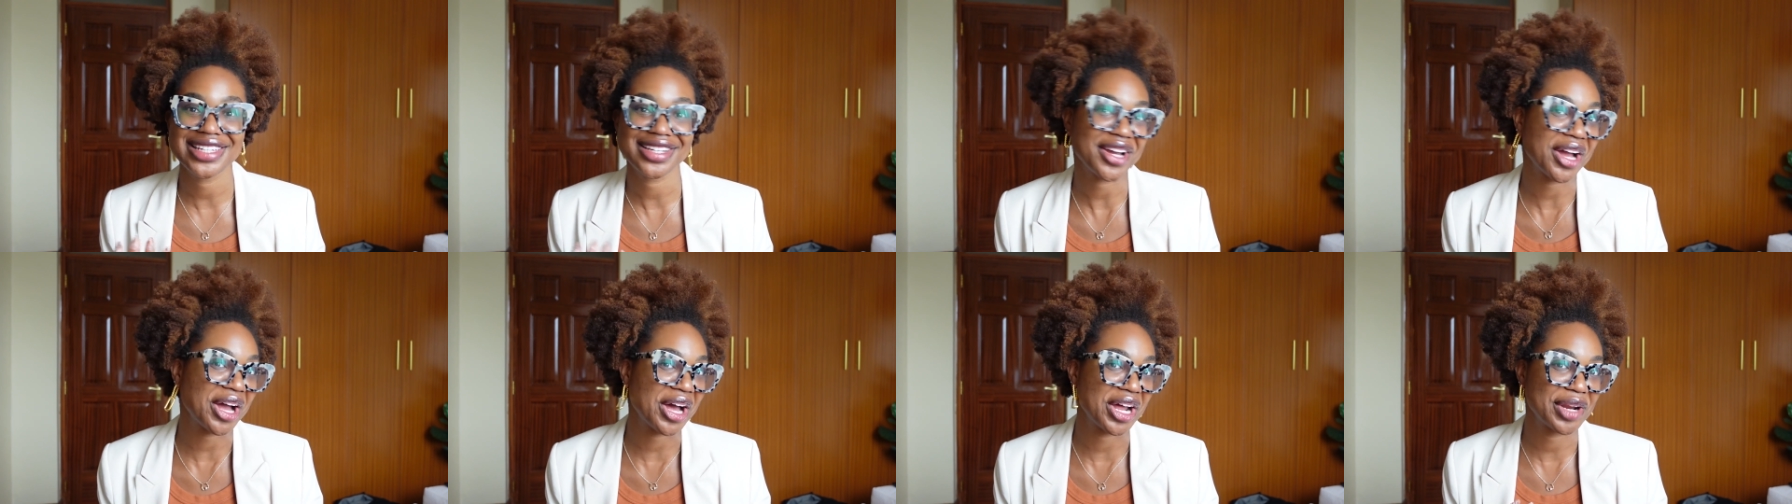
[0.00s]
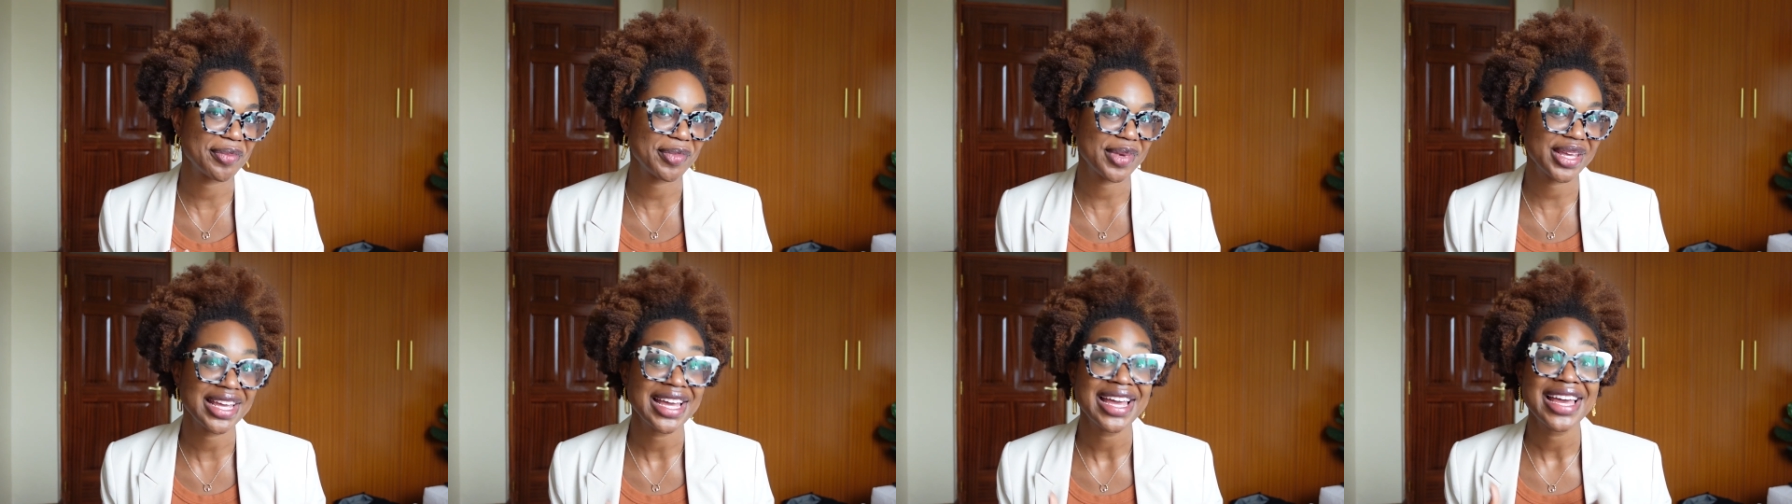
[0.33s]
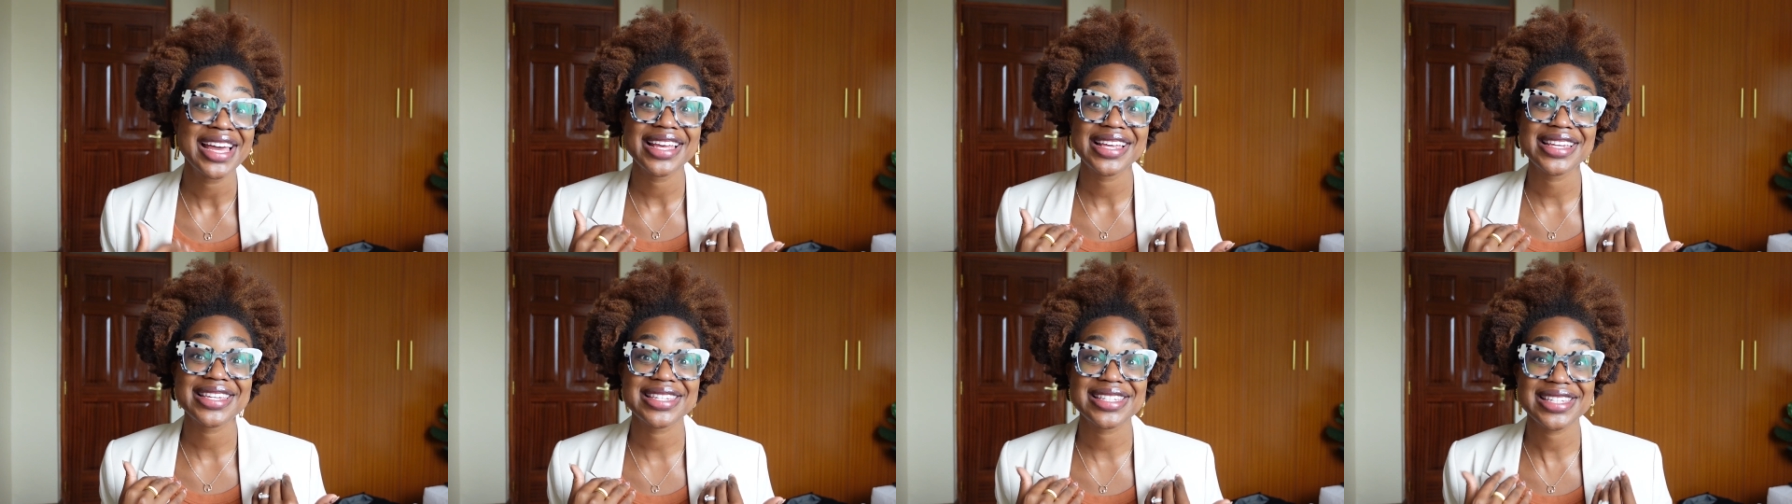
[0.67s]
economy
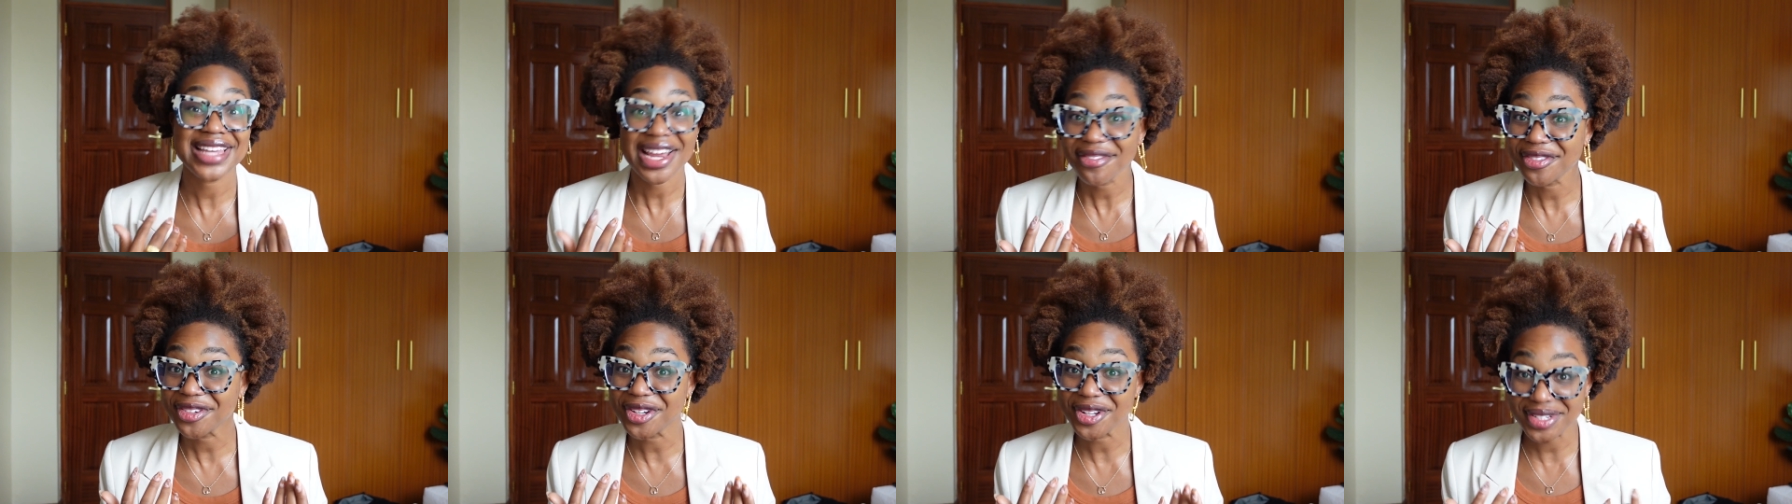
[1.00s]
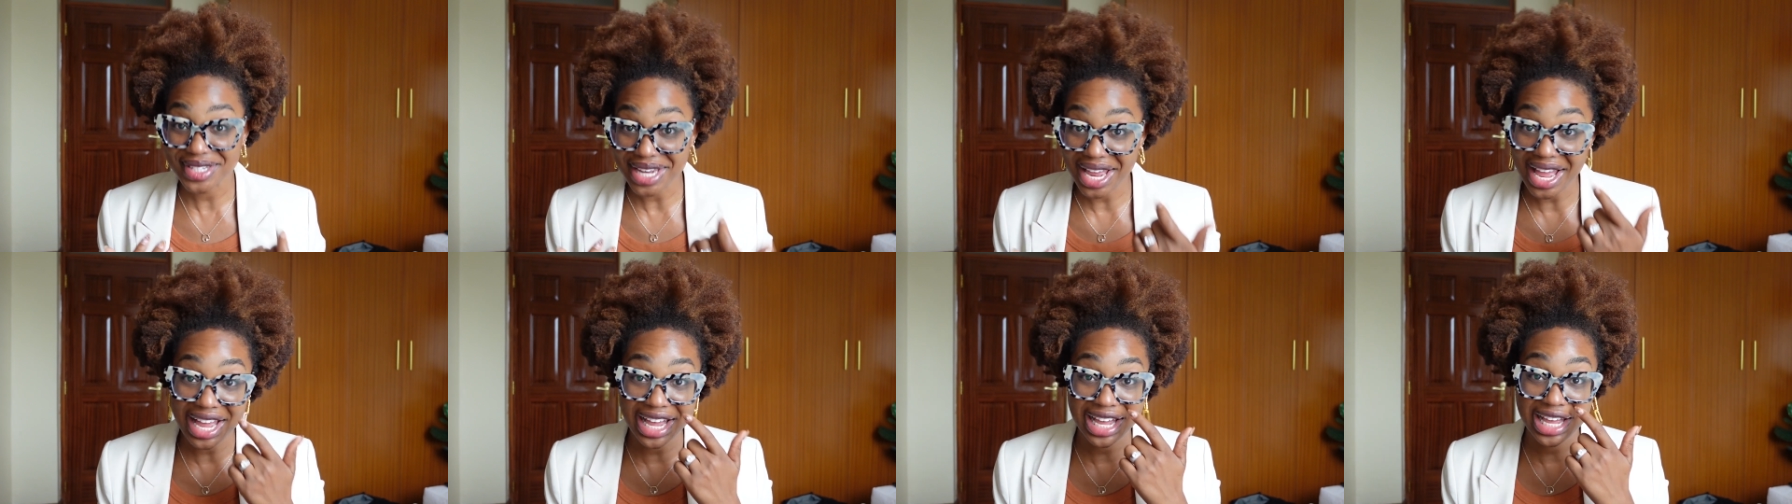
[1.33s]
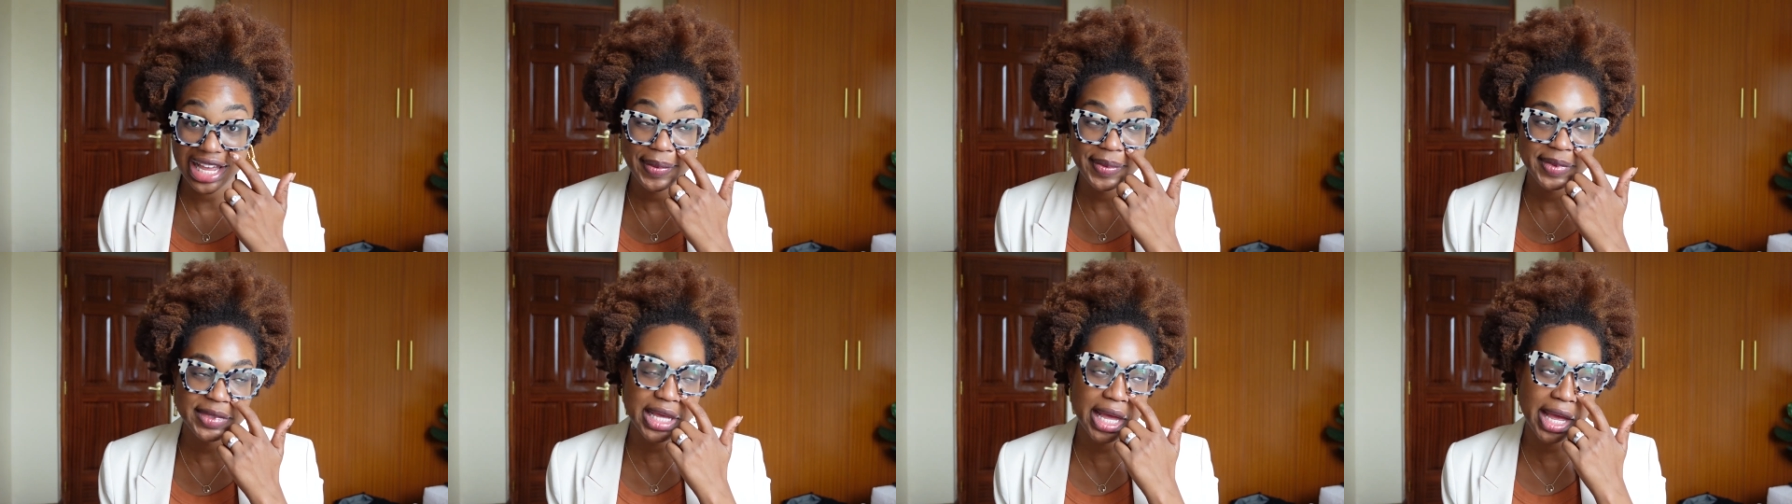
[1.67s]
several
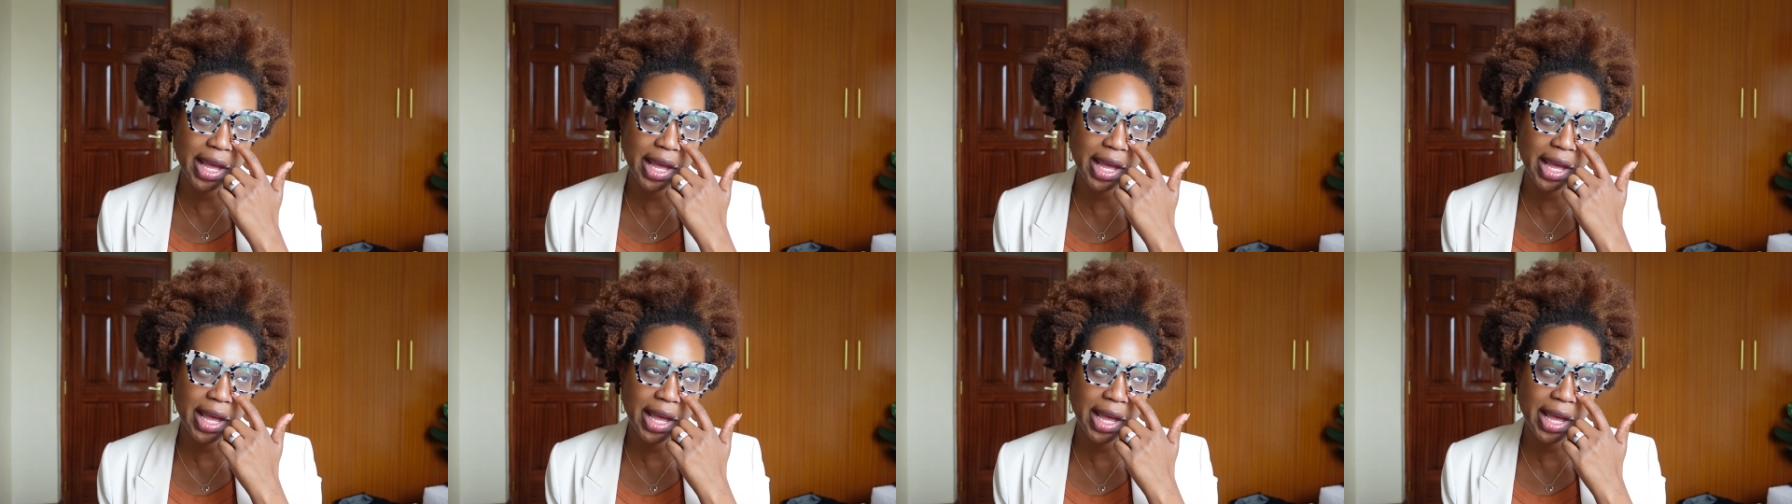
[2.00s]
times.